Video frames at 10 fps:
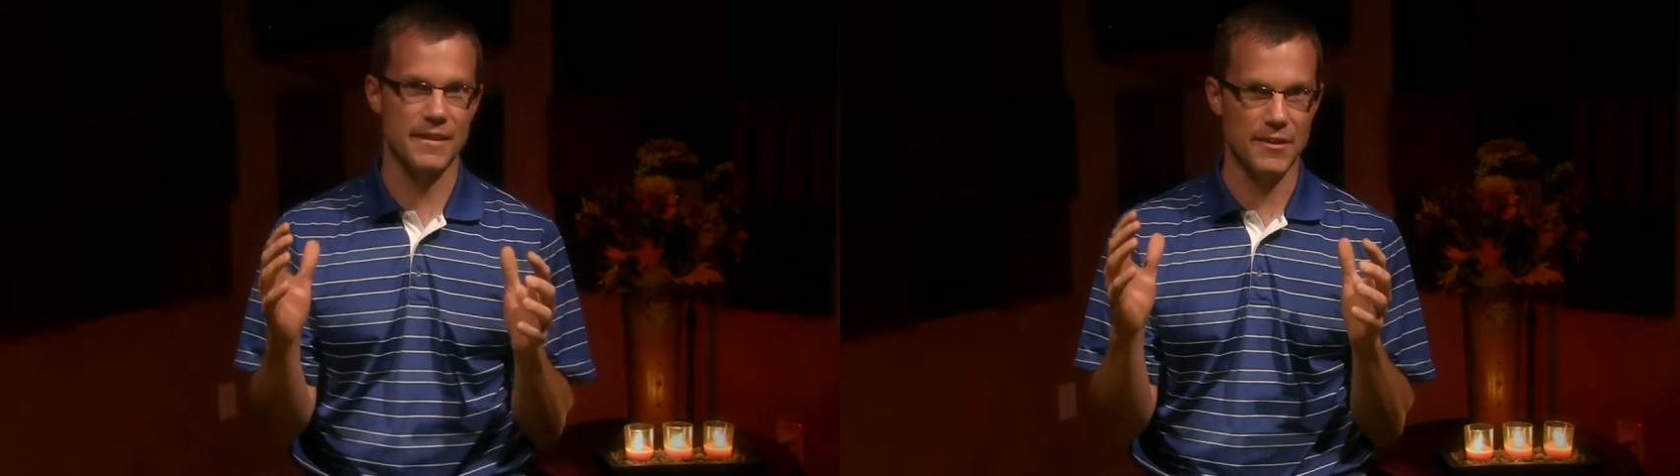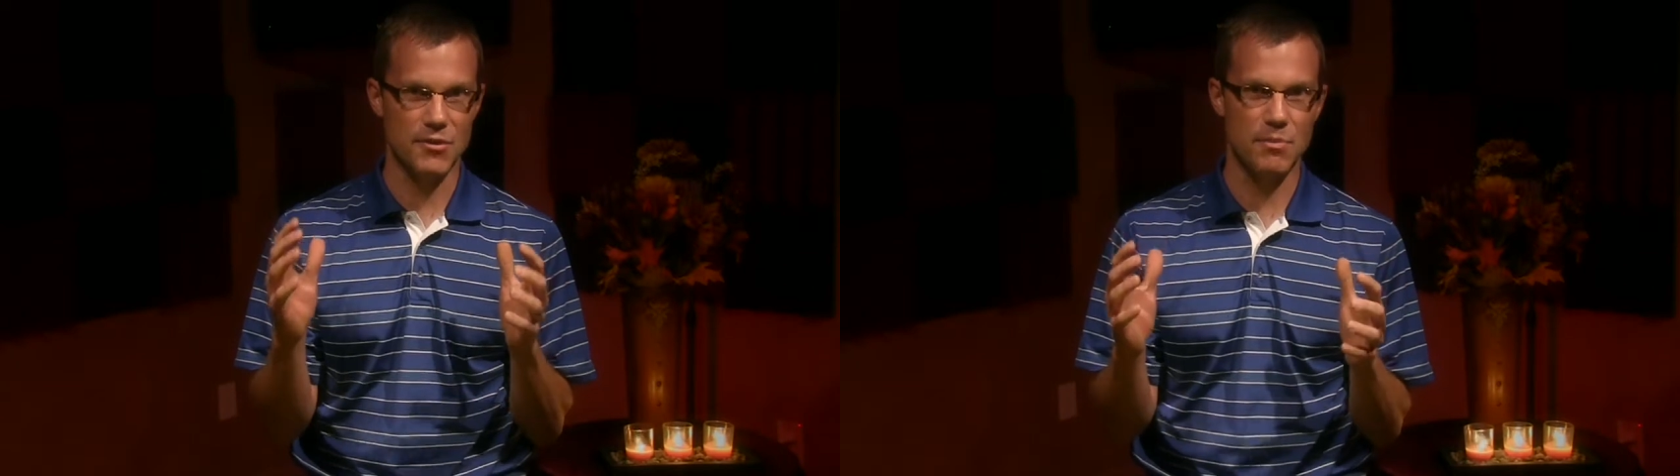
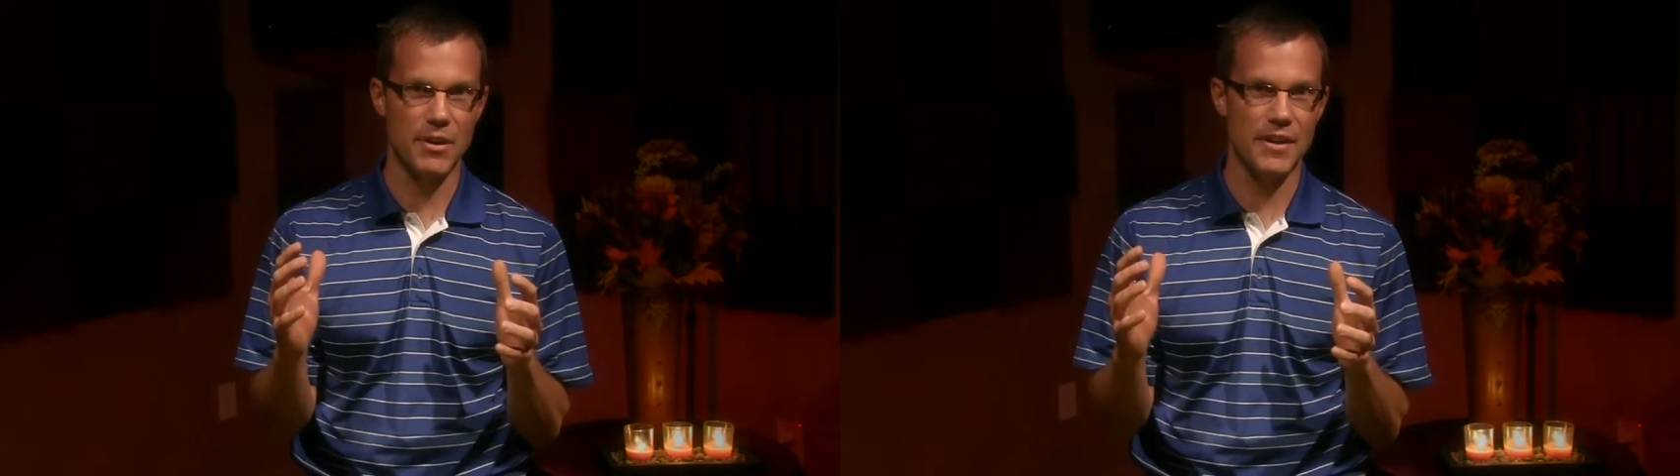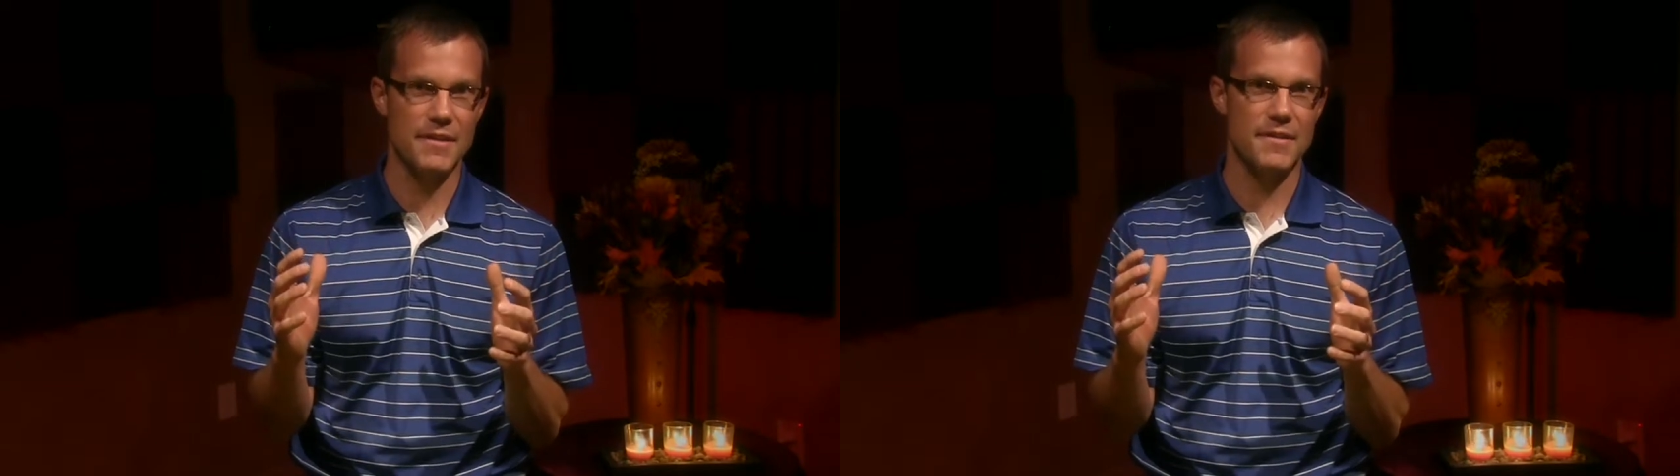and
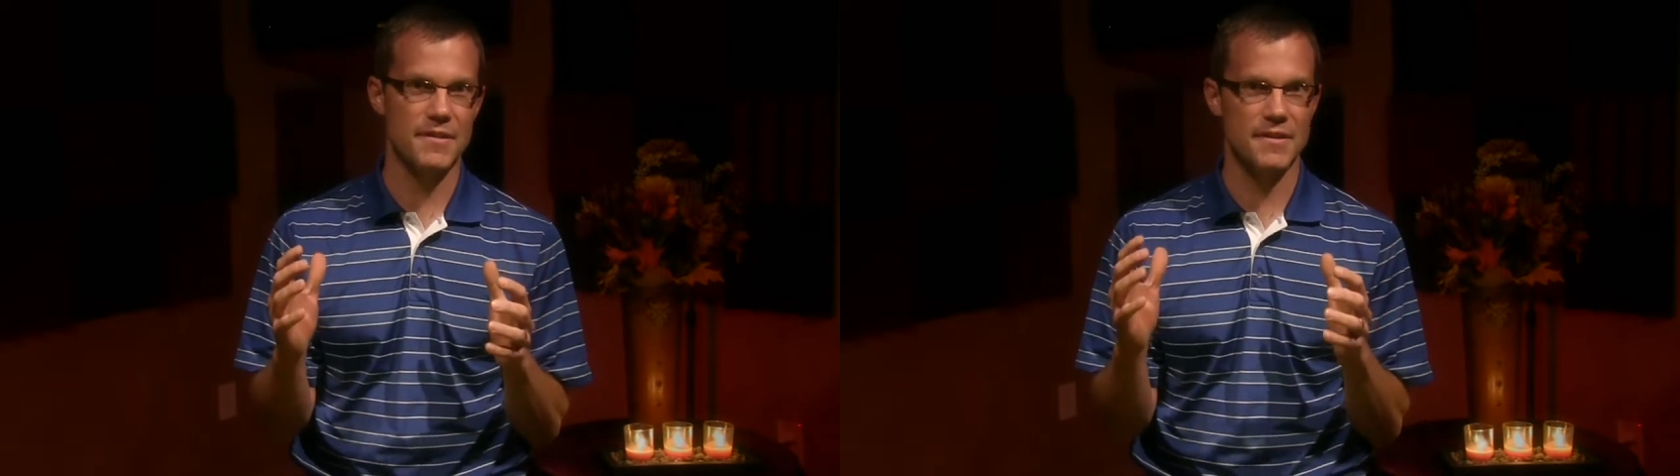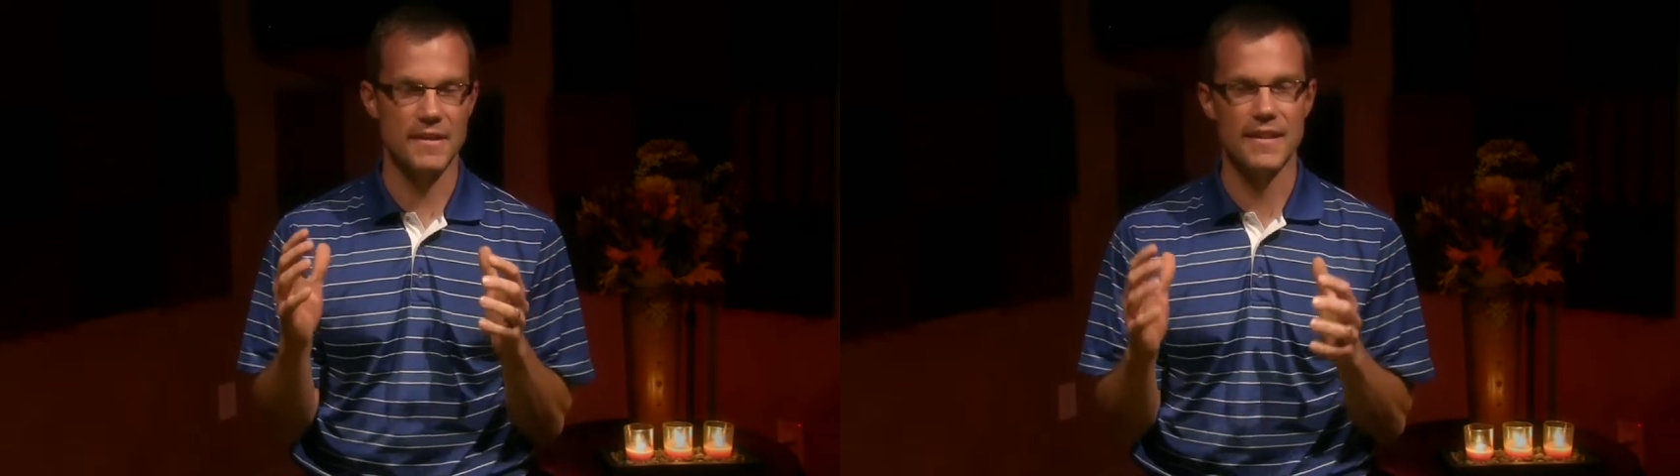
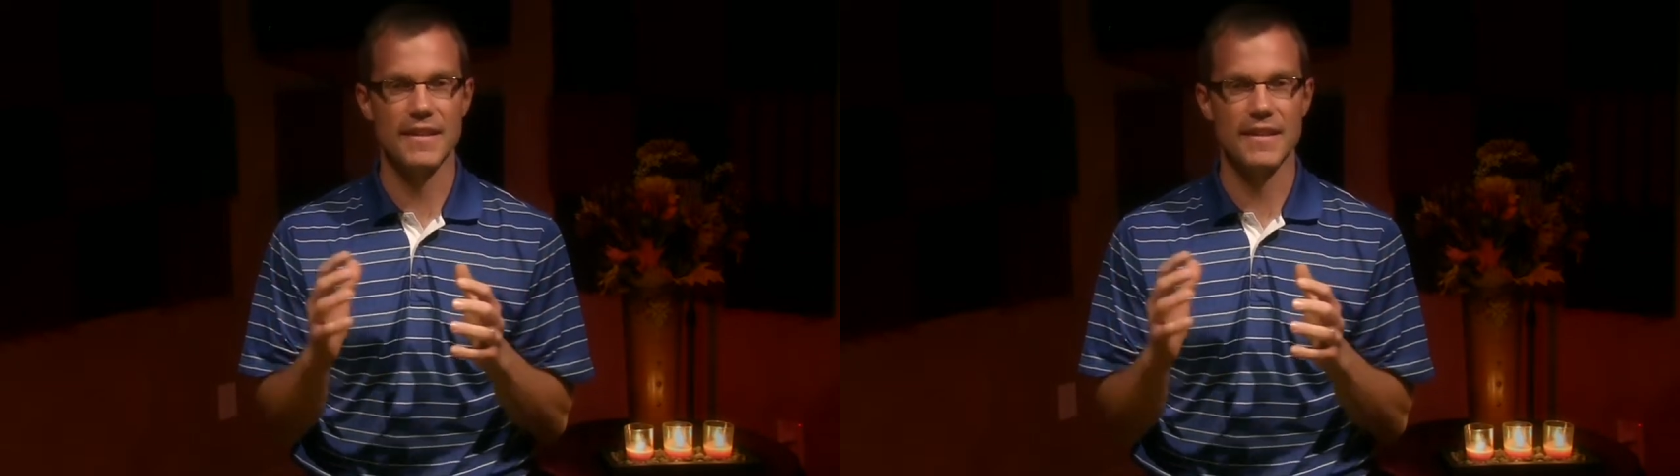experiences and